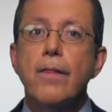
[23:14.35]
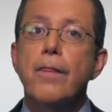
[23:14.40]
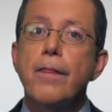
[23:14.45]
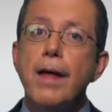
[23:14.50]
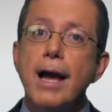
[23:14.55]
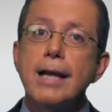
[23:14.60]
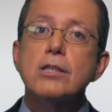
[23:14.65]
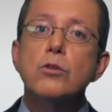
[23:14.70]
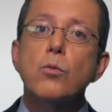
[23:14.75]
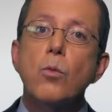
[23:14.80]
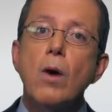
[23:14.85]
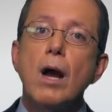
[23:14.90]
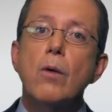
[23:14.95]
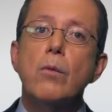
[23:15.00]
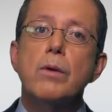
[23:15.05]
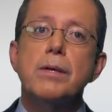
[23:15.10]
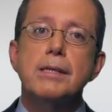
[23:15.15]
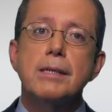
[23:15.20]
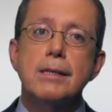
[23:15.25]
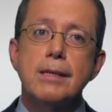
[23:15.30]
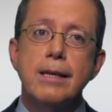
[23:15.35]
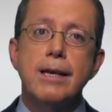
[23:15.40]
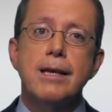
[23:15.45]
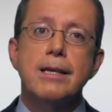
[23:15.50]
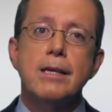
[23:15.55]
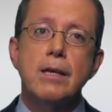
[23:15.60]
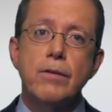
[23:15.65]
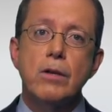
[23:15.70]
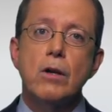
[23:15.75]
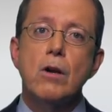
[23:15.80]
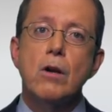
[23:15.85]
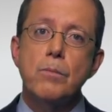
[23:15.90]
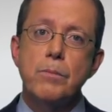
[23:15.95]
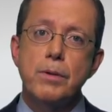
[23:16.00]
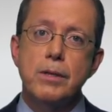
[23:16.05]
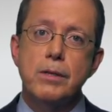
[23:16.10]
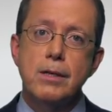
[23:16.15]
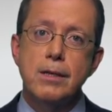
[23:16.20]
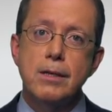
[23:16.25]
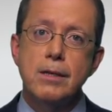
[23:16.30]
That's why we delay giving our
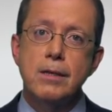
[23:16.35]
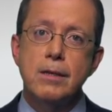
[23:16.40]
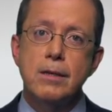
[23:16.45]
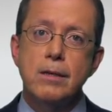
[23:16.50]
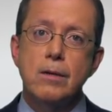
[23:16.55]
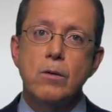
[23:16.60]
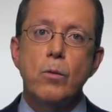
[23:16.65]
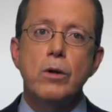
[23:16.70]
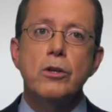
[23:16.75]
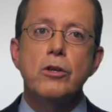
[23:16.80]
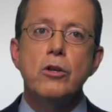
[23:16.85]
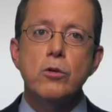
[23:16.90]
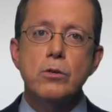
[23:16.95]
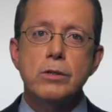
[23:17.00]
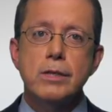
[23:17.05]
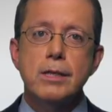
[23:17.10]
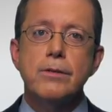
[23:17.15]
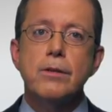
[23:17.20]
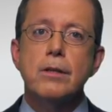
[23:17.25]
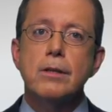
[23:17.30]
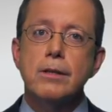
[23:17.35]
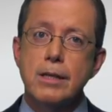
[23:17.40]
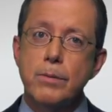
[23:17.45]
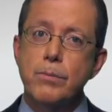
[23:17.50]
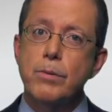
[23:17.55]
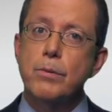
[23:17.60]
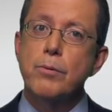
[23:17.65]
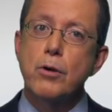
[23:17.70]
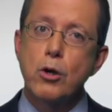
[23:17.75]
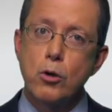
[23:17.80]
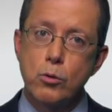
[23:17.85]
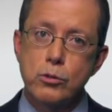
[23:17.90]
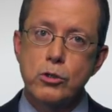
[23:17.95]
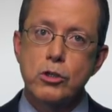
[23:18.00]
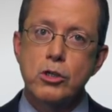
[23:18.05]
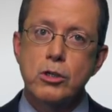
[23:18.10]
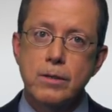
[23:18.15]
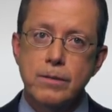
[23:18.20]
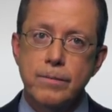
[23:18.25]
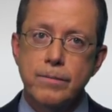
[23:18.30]
opinion when using the LEAP
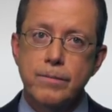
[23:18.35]
approach.